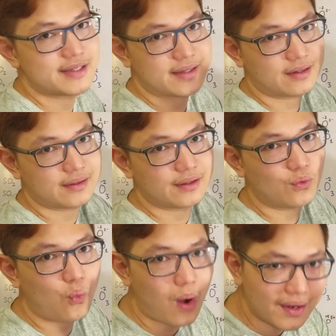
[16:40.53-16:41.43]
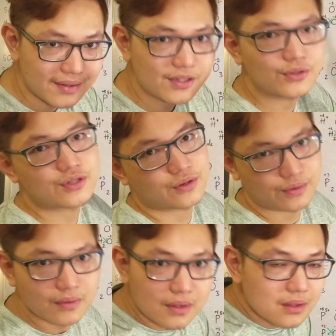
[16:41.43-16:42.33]
basically one to
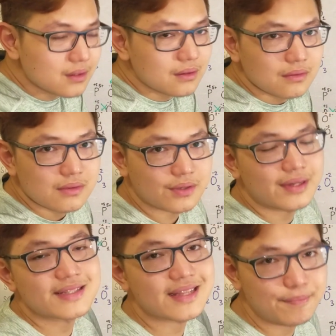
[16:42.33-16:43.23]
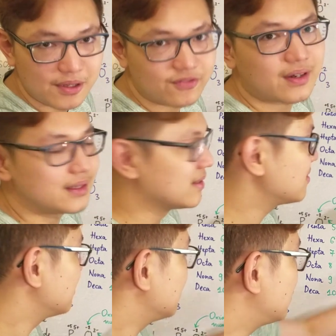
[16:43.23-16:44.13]
two. So they simplify
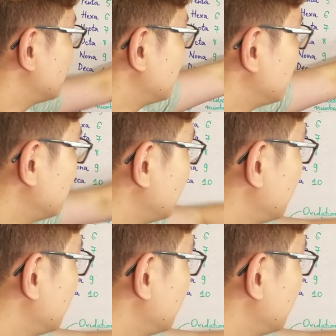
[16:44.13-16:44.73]
it to